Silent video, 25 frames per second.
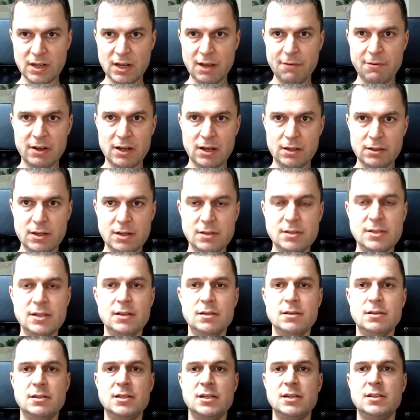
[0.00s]

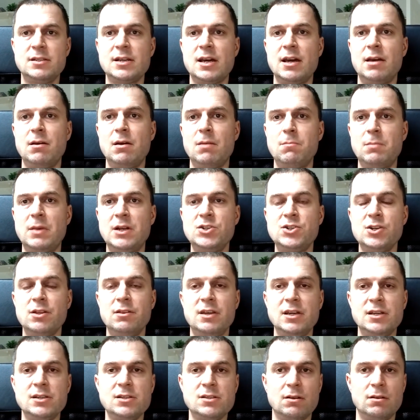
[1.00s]
significantly since I
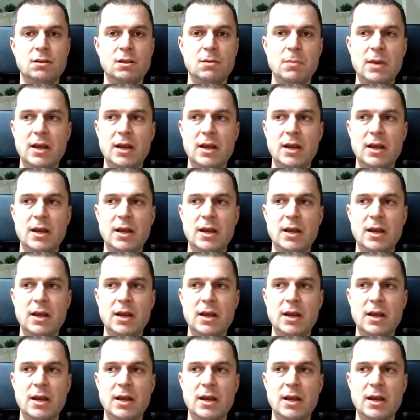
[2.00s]
mentioned this